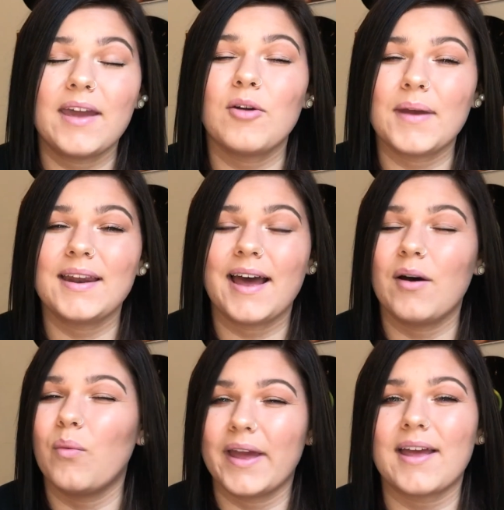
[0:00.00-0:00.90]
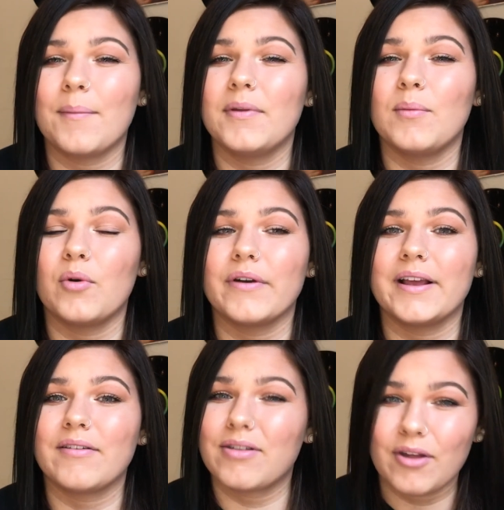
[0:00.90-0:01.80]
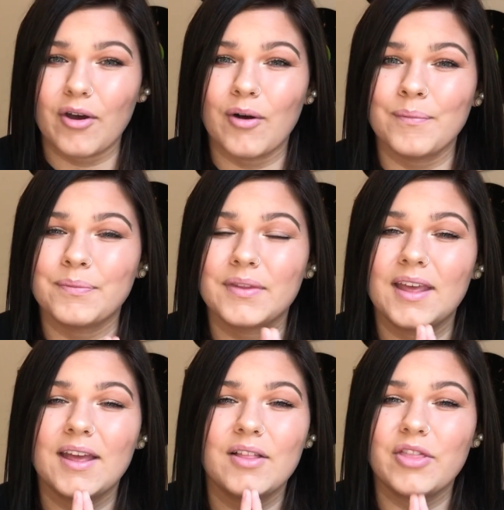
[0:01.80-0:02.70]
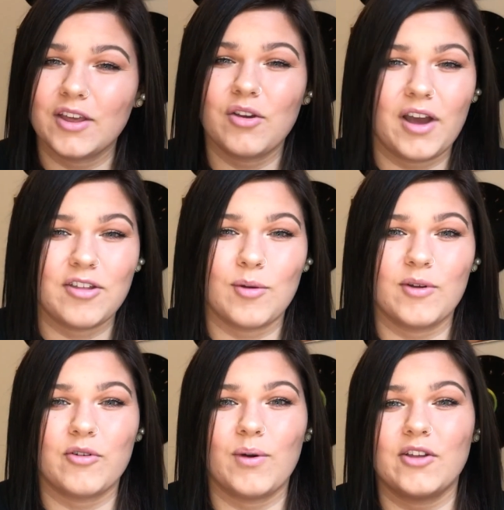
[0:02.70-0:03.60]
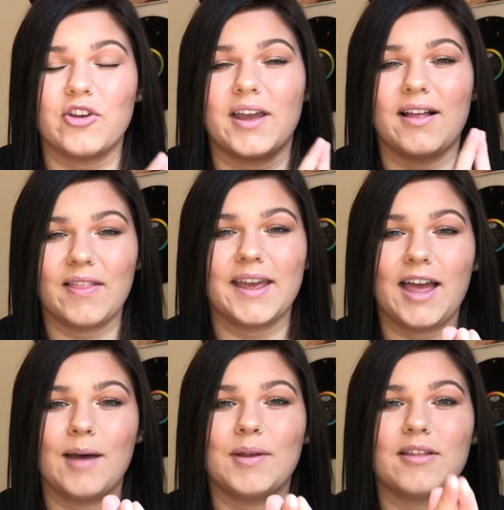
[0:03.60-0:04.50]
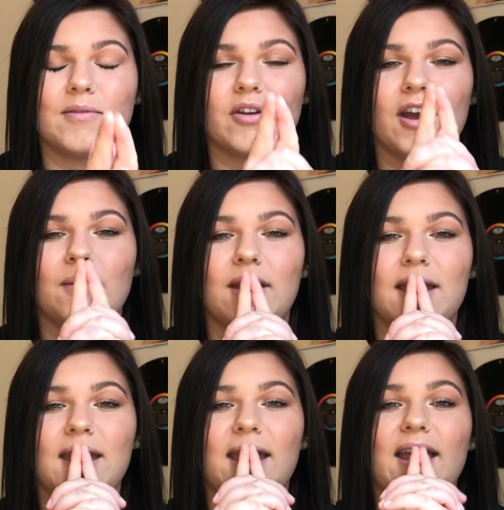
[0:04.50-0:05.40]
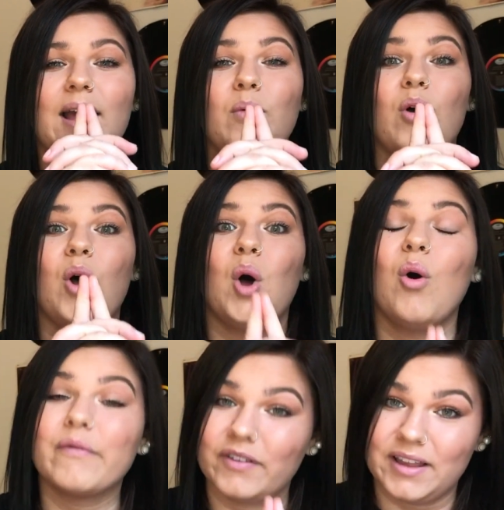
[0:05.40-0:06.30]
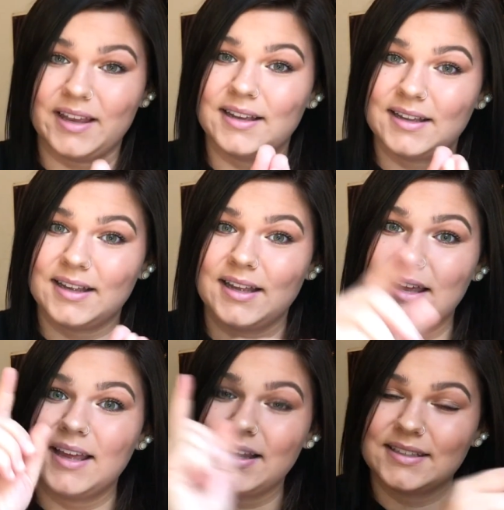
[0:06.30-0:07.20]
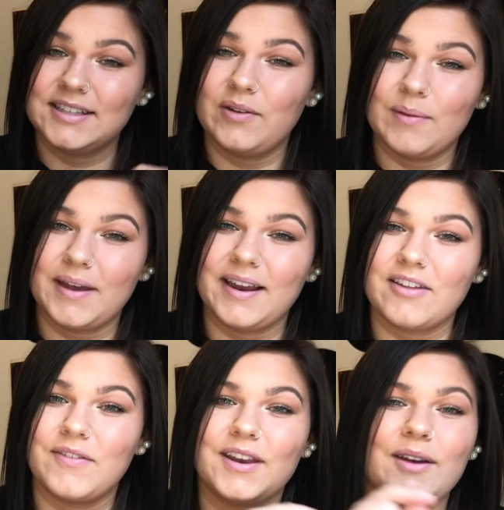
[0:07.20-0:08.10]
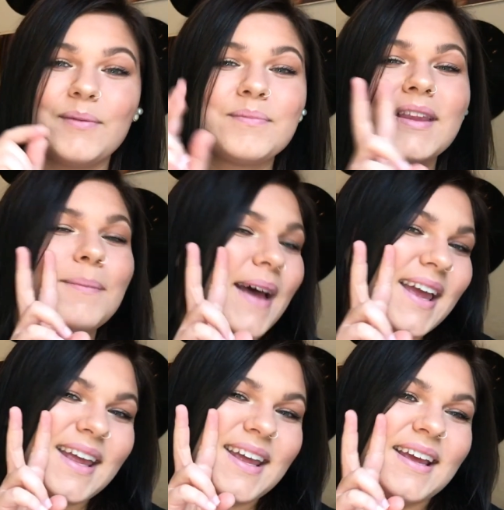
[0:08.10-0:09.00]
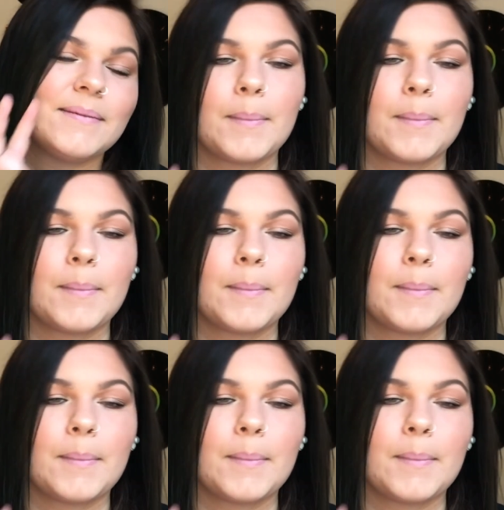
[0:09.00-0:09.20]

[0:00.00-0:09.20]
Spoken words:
may not wake up in the morning. So thank you guys so much for watching. Like, comment, subscribe. And I will hopefully See you in my next video. Bye.